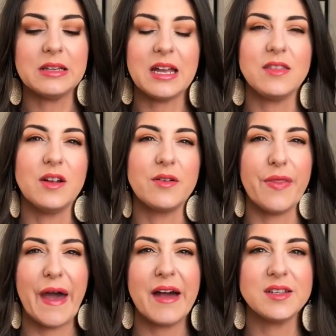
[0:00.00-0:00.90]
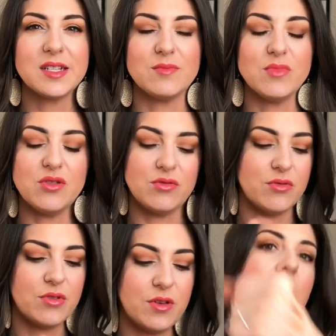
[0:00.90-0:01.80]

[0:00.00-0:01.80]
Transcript: like they're that smooth.